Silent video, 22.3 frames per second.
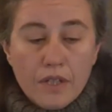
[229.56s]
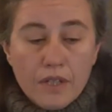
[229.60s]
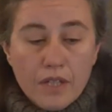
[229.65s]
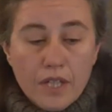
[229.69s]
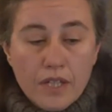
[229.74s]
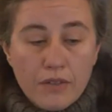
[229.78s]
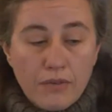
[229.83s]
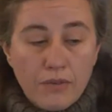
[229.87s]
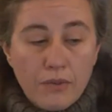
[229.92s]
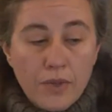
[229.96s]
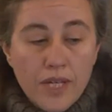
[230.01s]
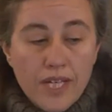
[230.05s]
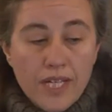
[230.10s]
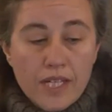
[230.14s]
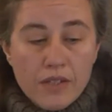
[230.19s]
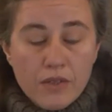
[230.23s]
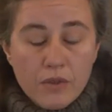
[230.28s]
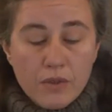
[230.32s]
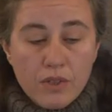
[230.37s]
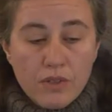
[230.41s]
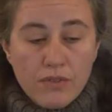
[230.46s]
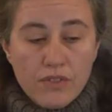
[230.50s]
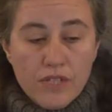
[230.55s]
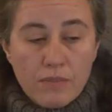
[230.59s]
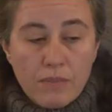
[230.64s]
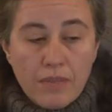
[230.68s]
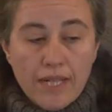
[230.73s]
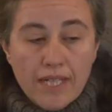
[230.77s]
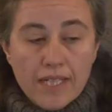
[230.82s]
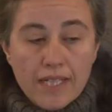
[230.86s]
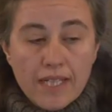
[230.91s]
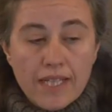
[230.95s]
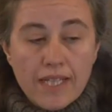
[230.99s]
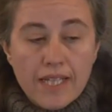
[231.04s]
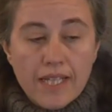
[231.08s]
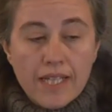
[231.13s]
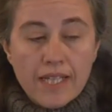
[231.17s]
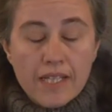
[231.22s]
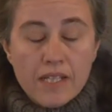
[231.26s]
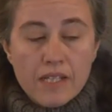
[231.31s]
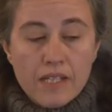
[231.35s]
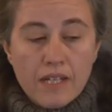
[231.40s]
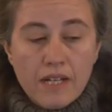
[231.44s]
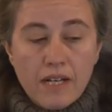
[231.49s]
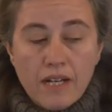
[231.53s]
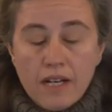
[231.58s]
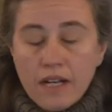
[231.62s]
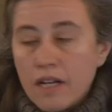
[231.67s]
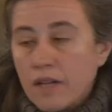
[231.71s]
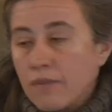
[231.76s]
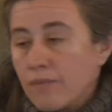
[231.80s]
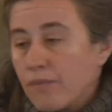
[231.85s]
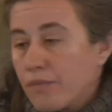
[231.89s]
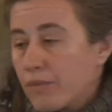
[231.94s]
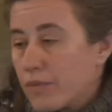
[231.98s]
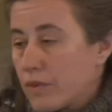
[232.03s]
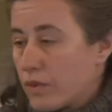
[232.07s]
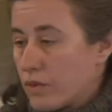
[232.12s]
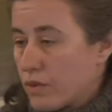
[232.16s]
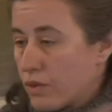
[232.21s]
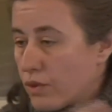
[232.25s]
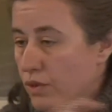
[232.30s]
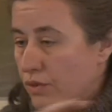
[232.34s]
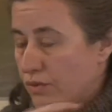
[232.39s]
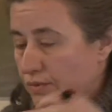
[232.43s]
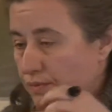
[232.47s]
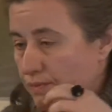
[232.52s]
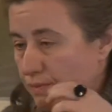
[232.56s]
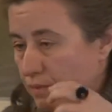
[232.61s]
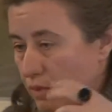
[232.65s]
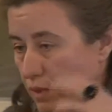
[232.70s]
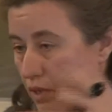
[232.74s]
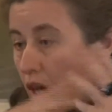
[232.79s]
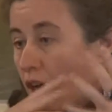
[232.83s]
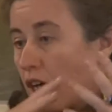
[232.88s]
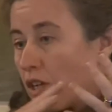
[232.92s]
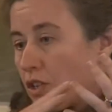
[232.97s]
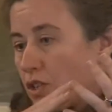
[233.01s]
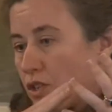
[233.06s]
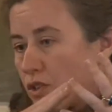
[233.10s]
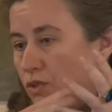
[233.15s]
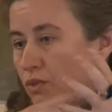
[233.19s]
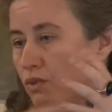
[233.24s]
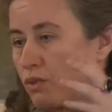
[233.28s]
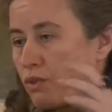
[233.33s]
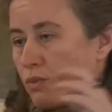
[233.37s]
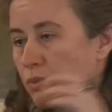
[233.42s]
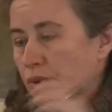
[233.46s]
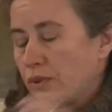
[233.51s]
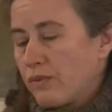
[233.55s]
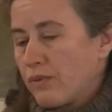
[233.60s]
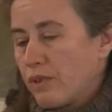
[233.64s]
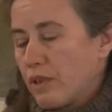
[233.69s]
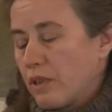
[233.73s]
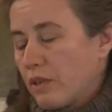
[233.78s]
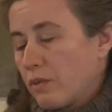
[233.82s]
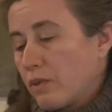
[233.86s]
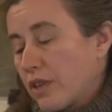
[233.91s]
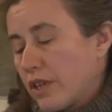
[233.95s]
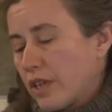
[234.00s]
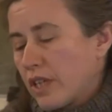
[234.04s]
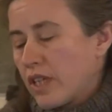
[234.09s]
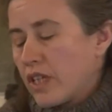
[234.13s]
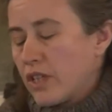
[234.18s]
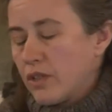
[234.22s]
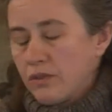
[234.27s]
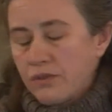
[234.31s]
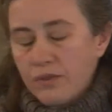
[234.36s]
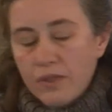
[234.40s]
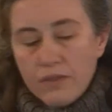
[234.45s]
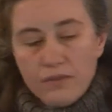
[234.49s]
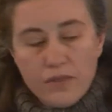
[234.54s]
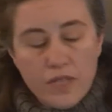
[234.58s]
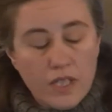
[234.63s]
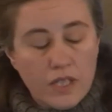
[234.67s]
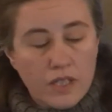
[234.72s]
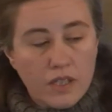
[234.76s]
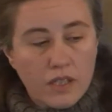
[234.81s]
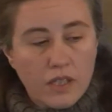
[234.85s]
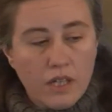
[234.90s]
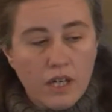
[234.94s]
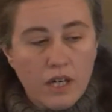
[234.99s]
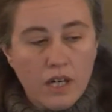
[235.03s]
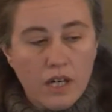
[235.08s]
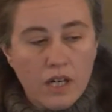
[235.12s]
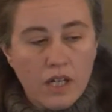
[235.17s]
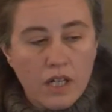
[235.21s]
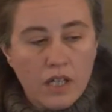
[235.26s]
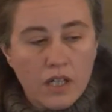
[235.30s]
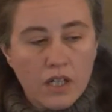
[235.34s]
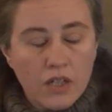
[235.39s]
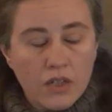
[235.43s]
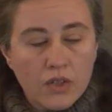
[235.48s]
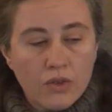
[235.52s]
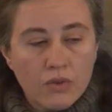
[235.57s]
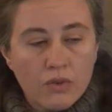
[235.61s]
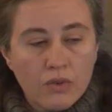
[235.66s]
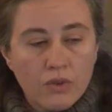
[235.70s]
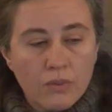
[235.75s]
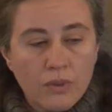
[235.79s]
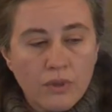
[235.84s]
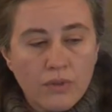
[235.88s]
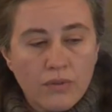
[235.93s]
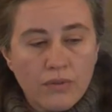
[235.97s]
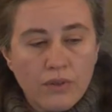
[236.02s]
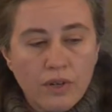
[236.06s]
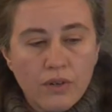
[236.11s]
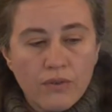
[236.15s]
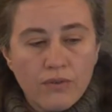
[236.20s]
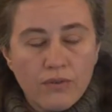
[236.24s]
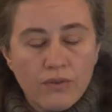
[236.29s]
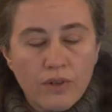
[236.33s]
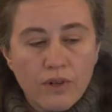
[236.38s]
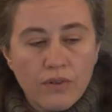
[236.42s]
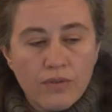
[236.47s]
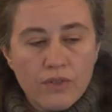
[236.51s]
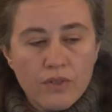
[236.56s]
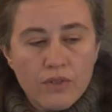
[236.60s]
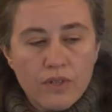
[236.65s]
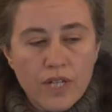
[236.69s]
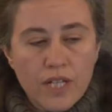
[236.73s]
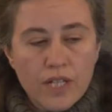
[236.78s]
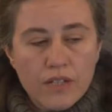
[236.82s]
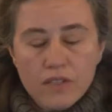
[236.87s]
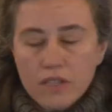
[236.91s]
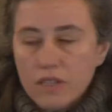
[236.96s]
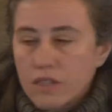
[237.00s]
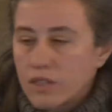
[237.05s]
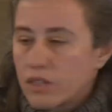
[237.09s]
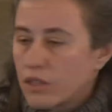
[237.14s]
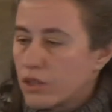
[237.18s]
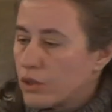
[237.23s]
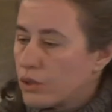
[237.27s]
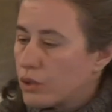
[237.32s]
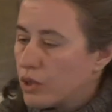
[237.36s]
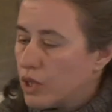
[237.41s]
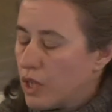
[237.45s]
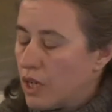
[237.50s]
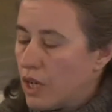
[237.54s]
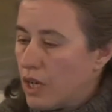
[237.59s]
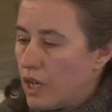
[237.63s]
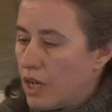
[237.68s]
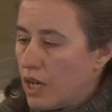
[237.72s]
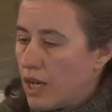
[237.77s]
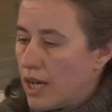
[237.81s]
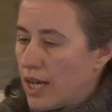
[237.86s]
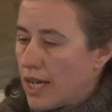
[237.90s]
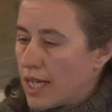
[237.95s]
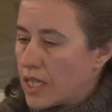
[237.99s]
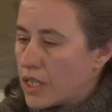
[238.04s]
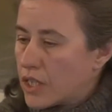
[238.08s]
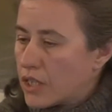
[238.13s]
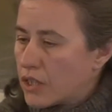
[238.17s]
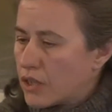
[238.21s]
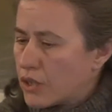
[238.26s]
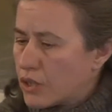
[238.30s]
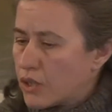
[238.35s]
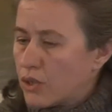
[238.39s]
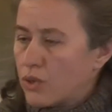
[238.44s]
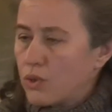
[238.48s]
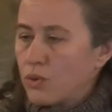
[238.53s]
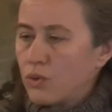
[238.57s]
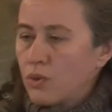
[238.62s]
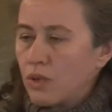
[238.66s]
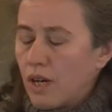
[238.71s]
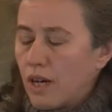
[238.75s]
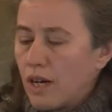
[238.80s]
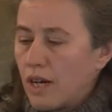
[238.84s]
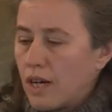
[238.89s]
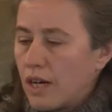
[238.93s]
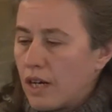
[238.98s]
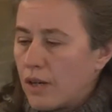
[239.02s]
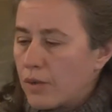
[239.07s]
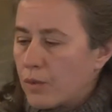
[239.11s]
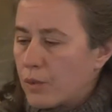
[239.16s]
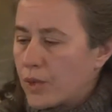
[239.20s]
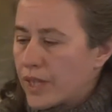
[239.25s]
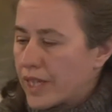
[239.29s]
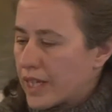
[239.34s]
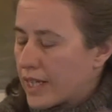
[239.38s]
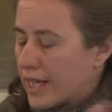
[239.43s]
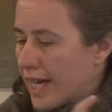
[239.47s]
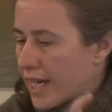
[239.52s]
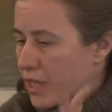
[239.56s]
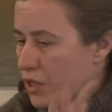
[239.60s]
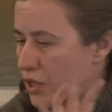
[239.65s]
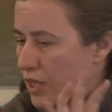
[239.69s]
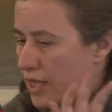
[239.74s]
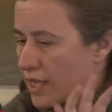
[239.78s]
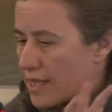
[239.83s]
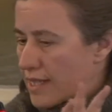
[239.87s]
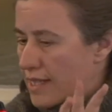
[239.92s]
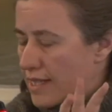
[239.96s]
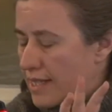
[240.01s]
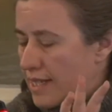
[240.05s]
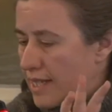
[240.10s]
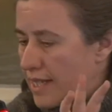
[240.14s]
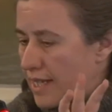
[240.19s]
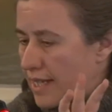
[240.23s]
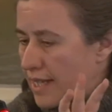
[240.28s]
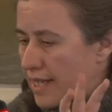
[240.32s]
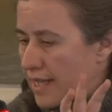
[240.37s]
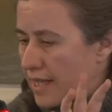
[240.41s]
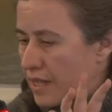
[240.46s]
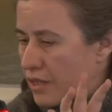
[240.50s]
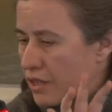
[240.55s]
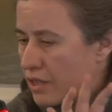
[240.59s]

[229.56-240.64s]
If we sort of split this sort of large group of, well, the EU 15 group of trends into two, we can actually see that